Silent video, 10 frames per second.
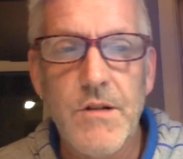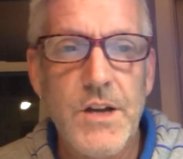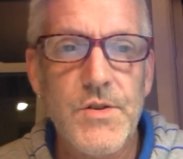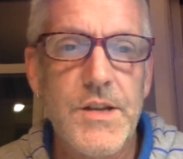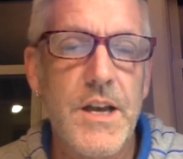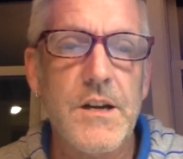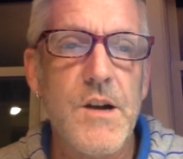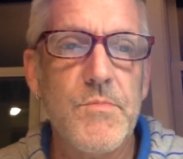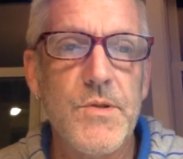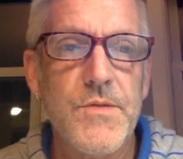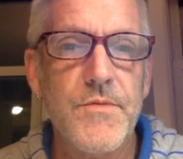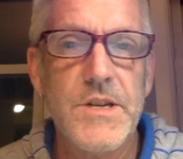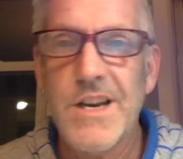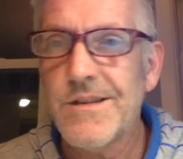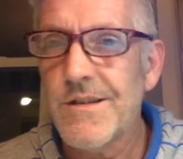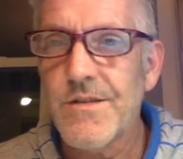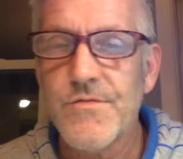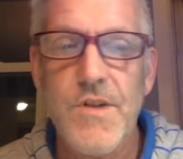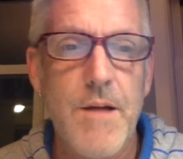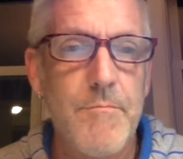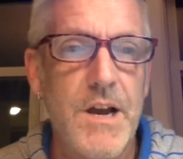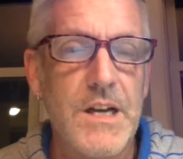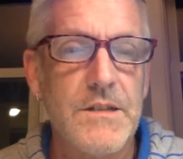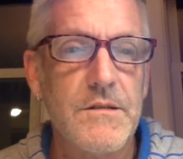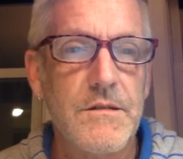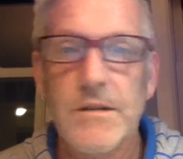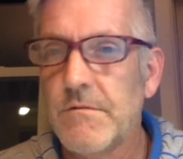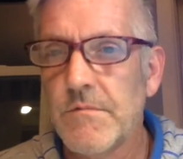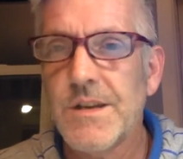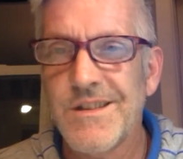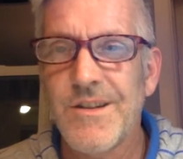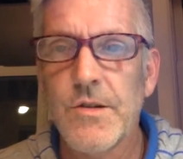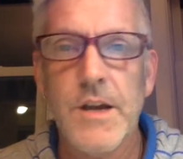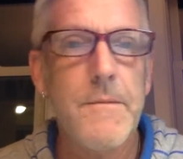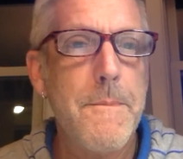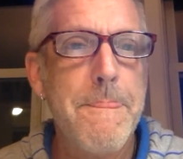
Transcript: I'll just add a couple, 3 days on the Dropbox. Okay?